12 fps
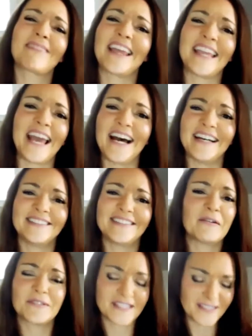Yeah, that
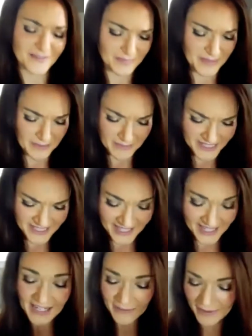was a big mistake.
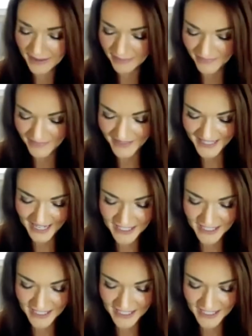Anyway, next.